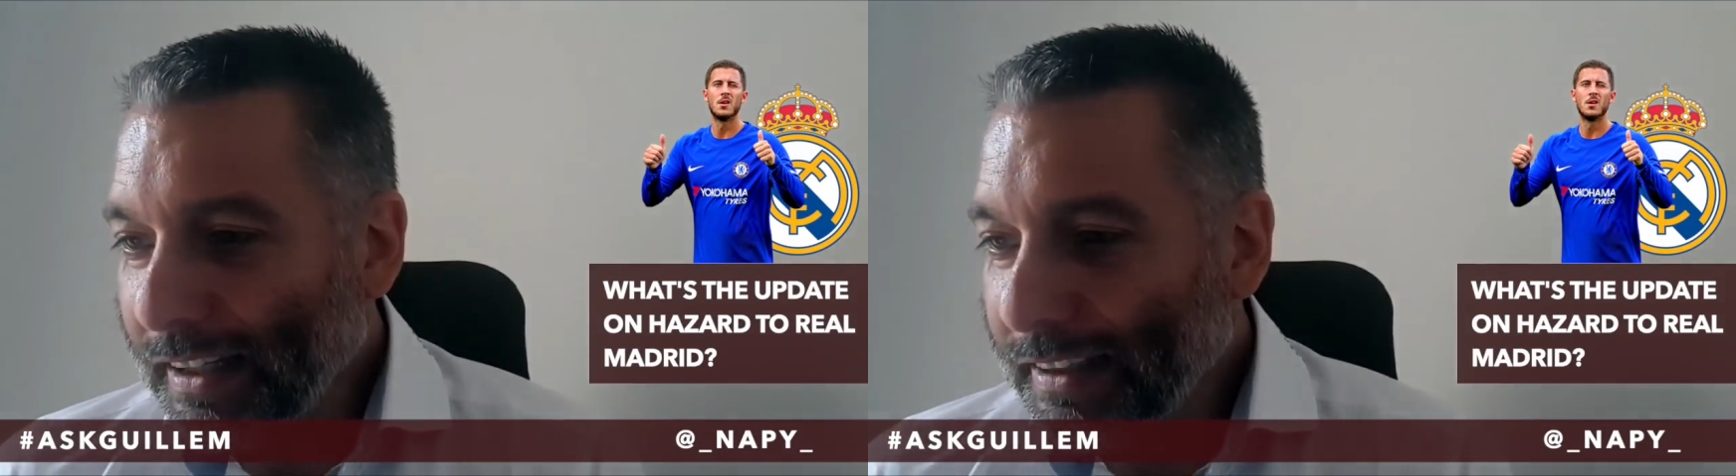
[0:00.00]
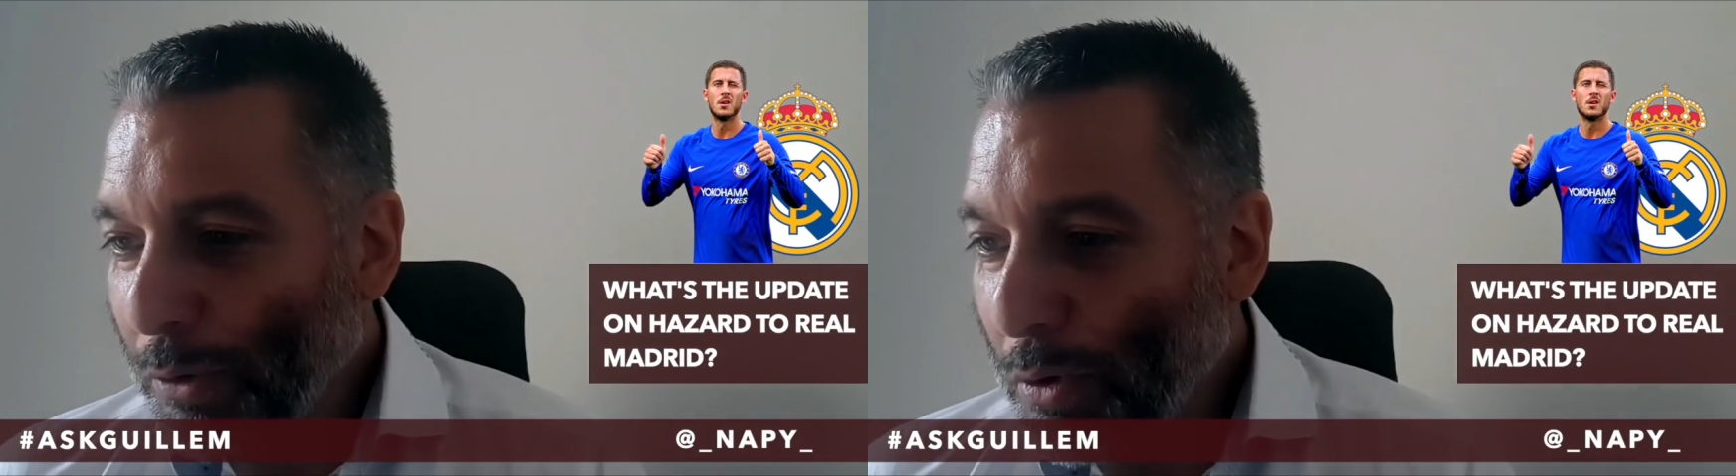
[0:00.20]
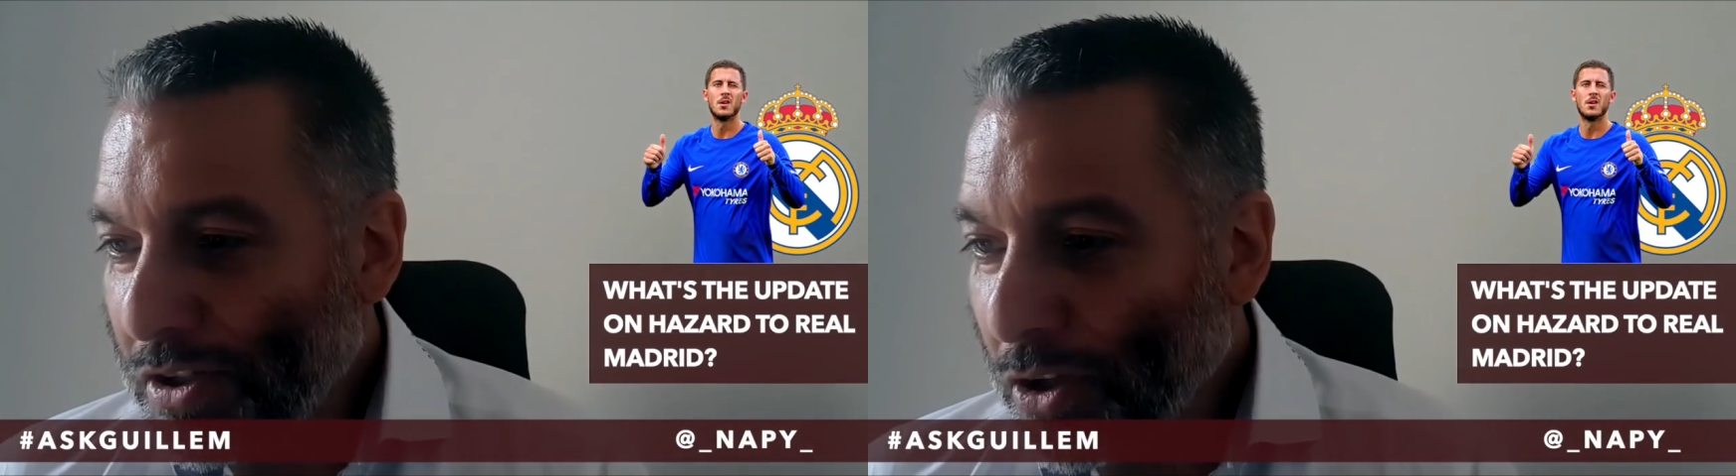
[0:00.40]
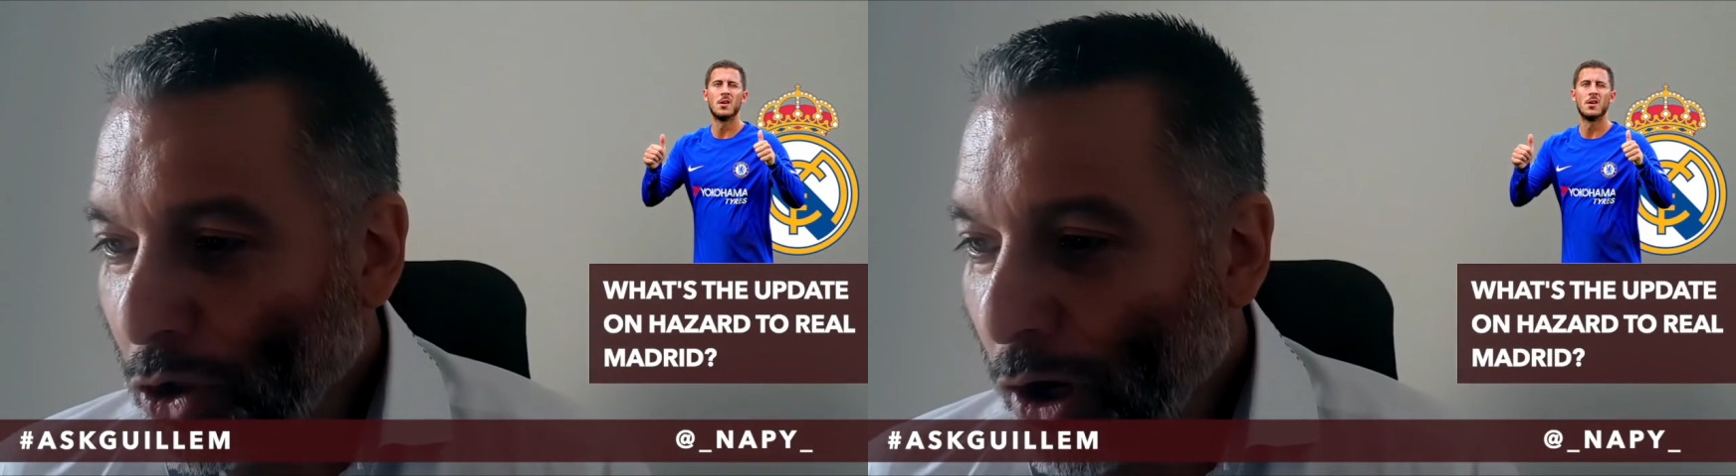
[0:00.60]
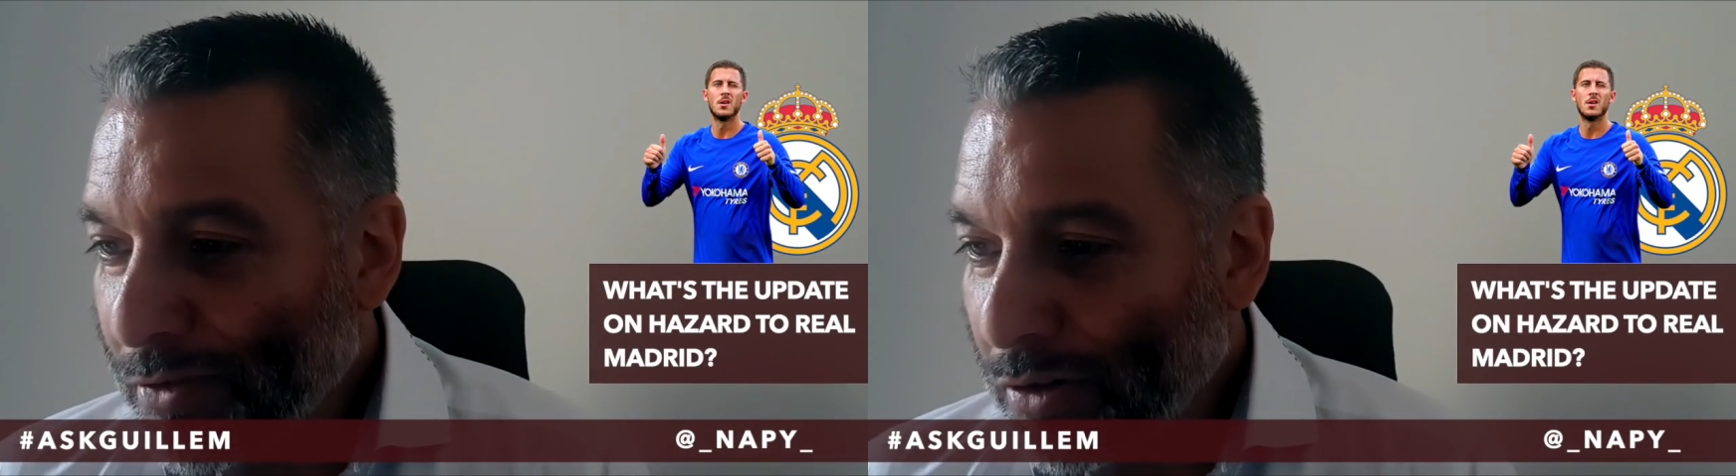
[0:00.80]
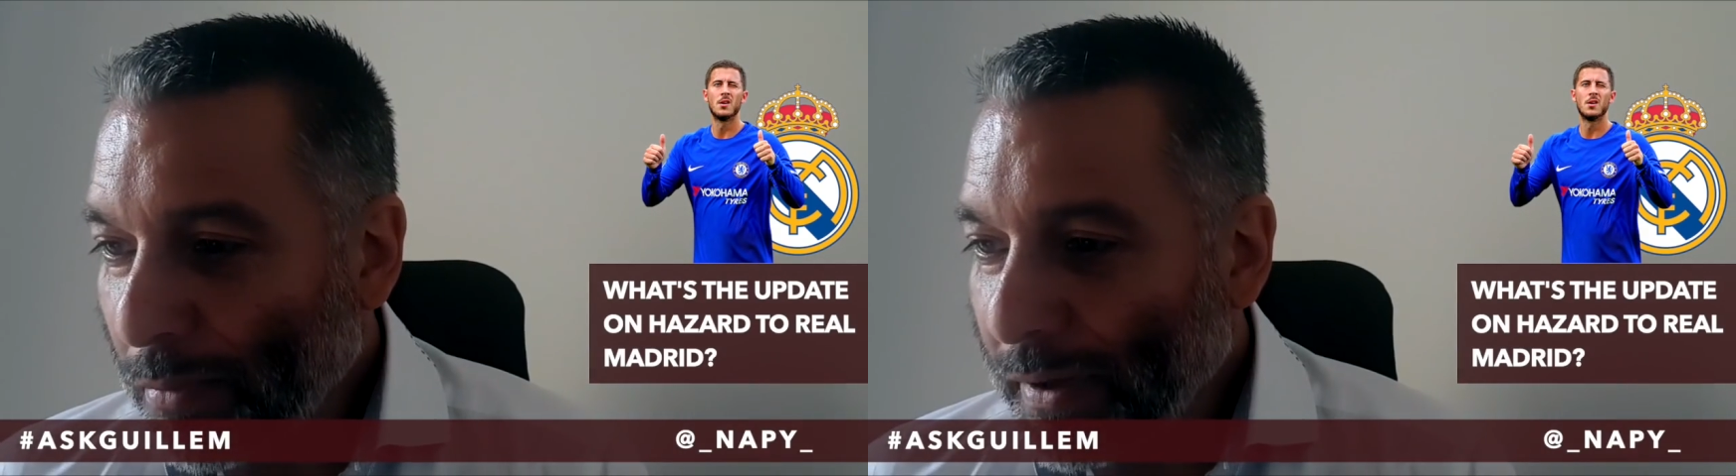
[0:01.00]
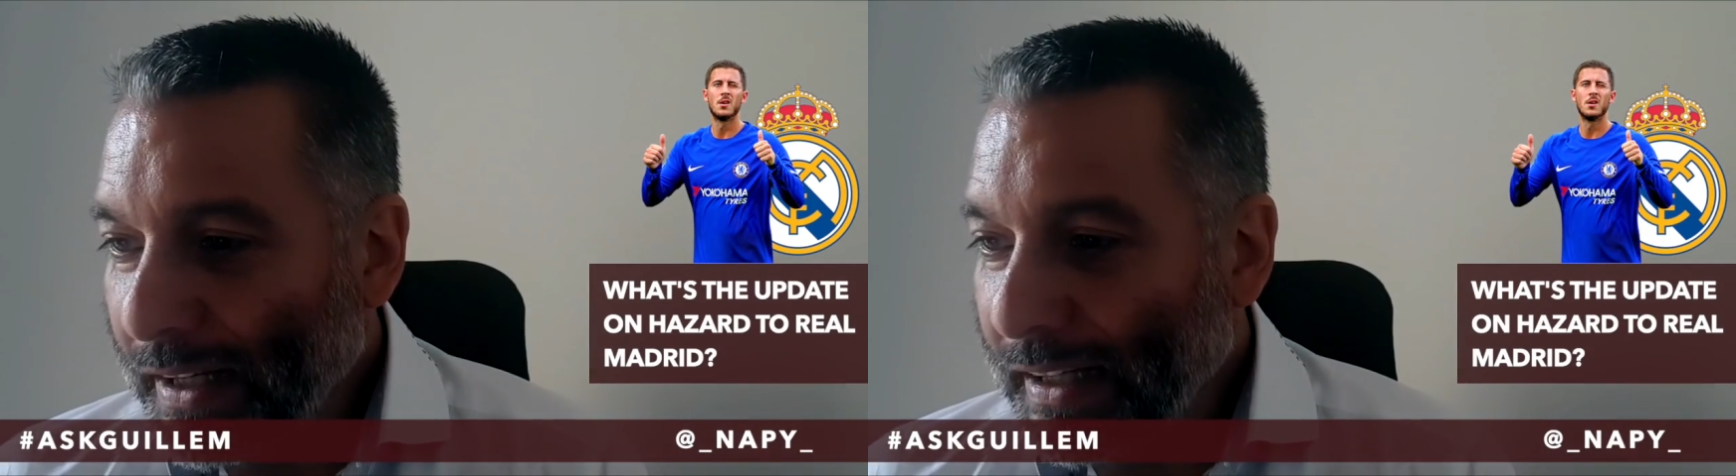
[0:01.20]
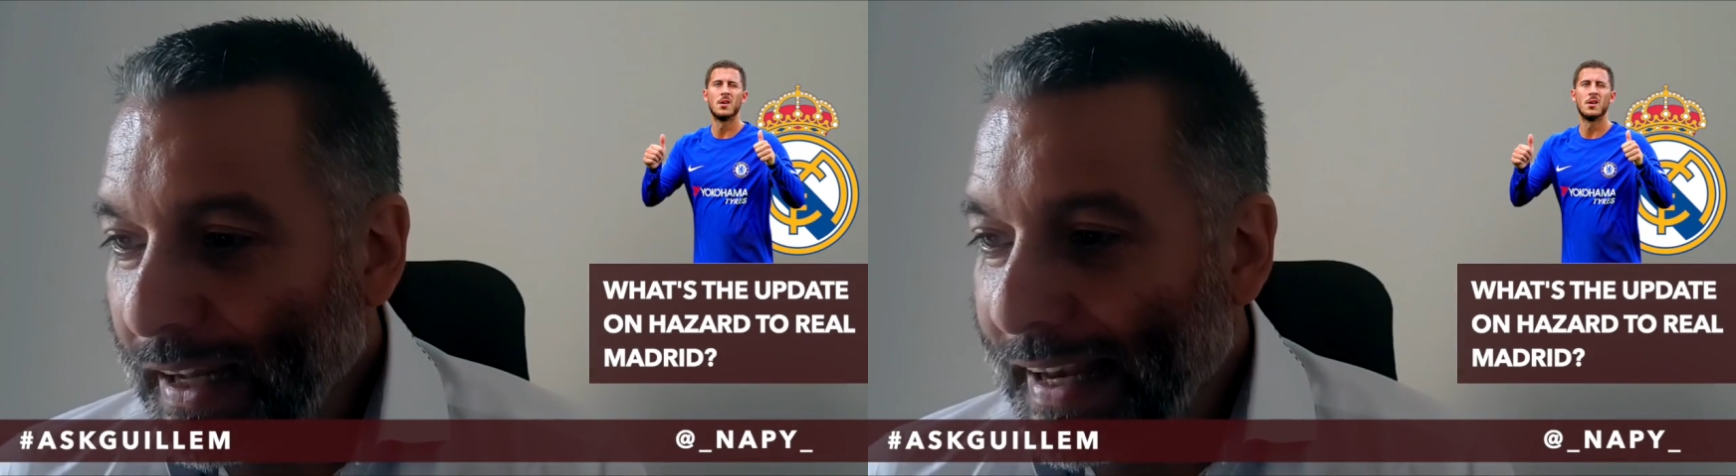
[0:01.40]
The question comes from
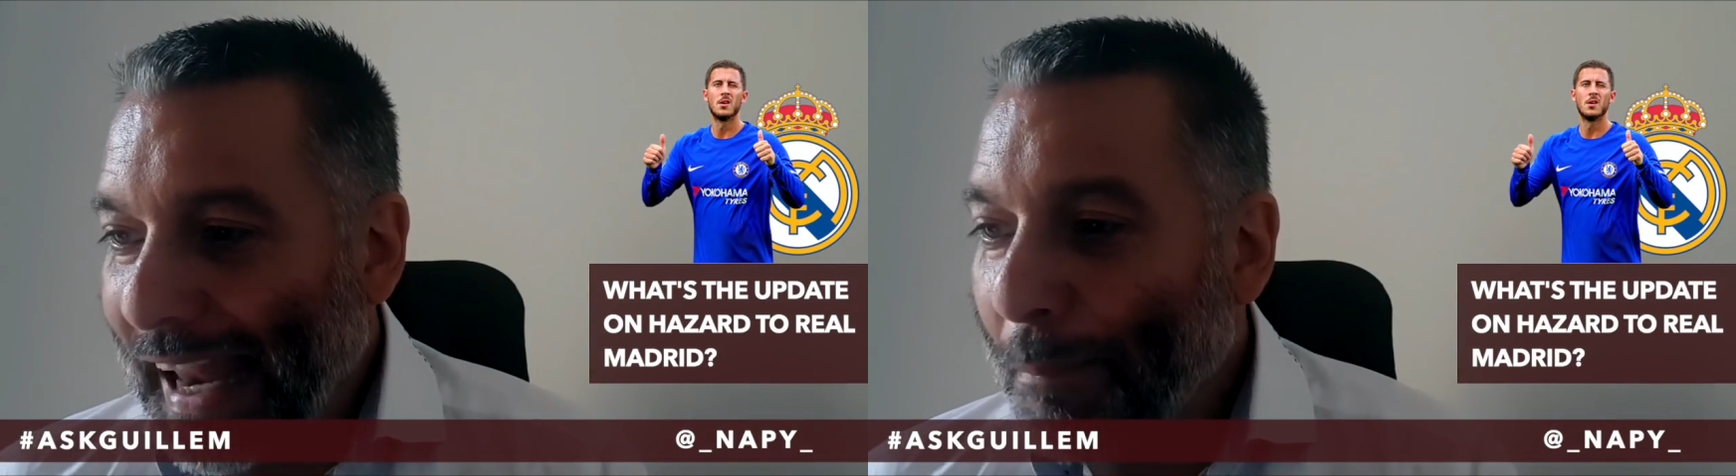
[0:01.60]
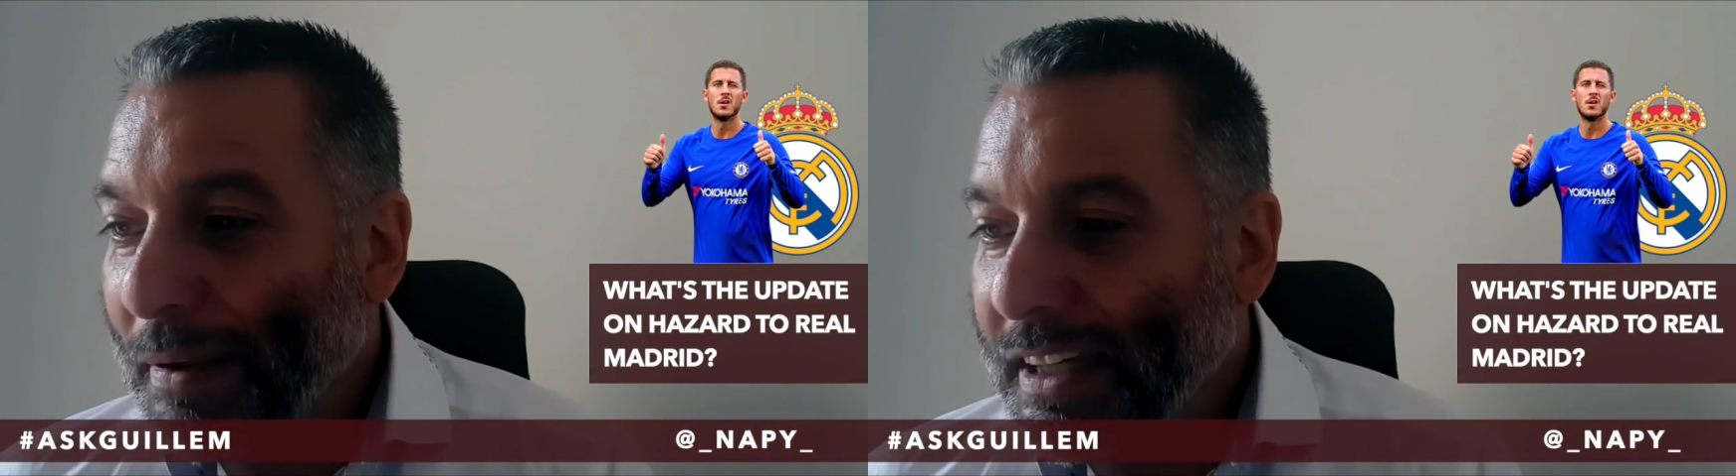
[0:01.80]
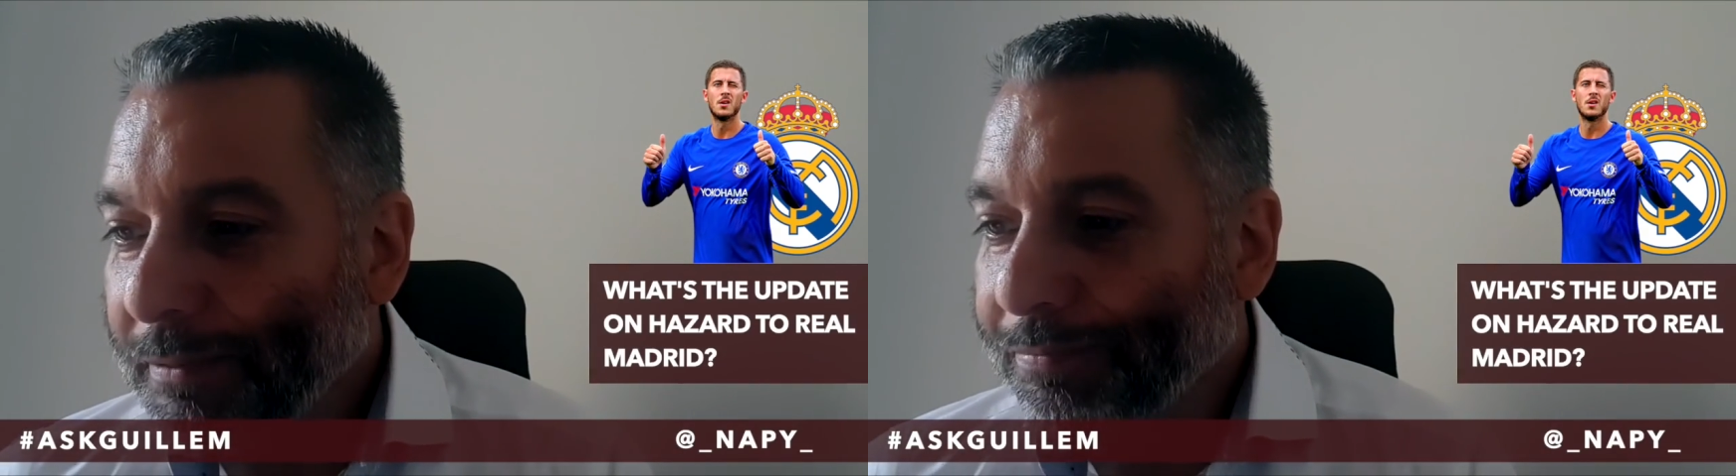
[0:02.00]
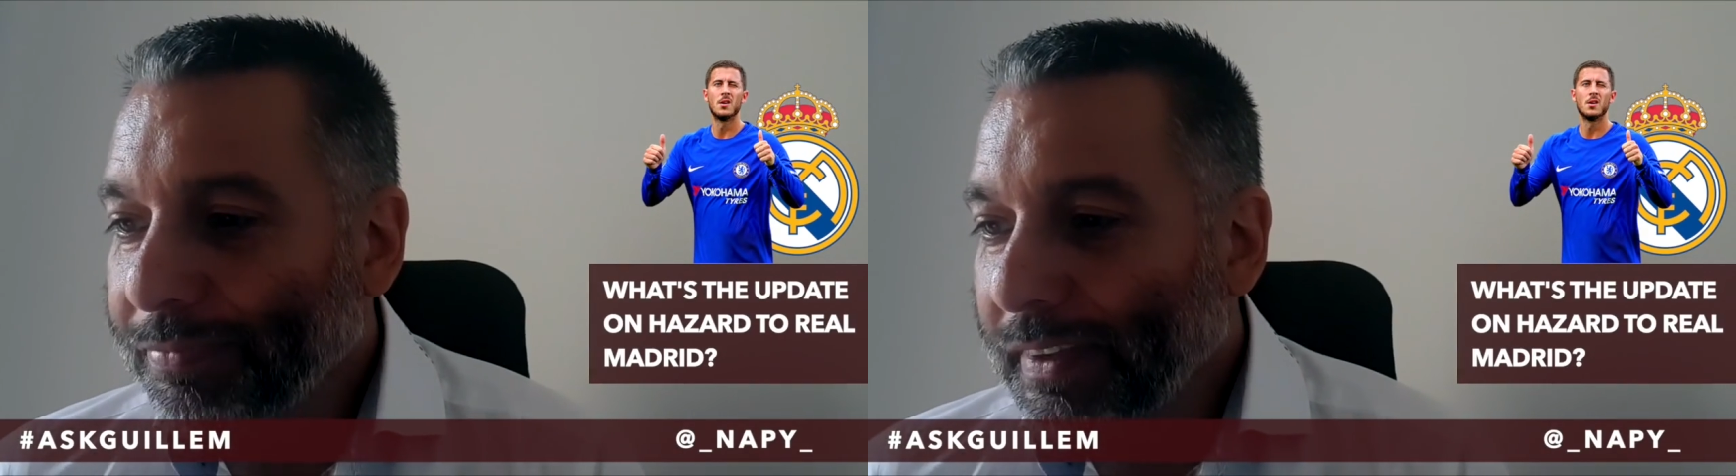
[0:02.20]
Nappy,